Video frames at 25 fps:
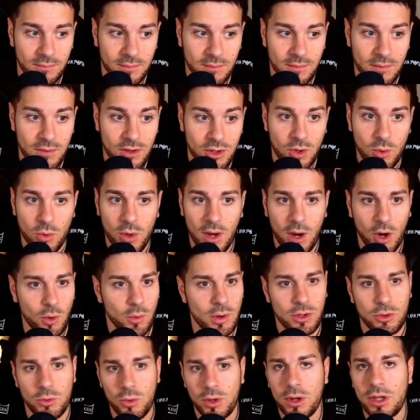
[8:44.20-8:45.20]
So we're
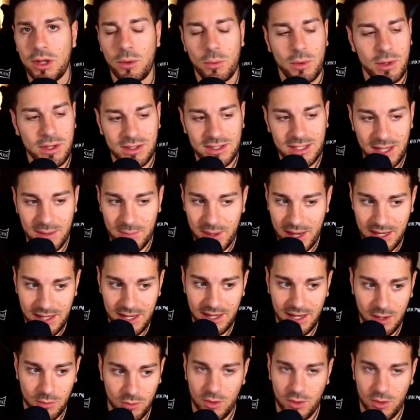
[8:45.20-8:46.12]
always working with the same idea.